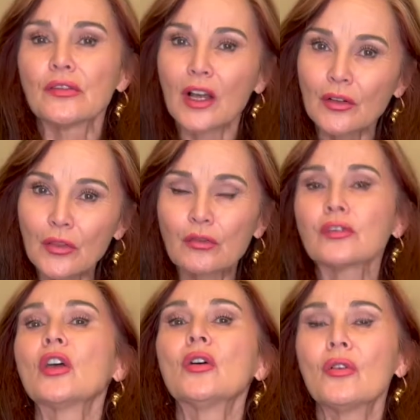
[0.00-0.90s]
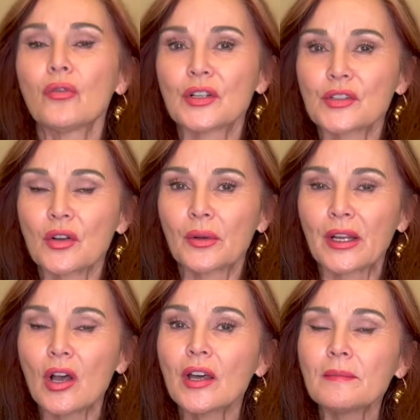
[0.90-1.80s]
of the flow of what's going
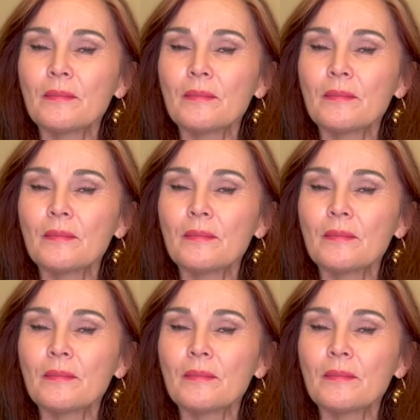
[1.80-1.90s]
on,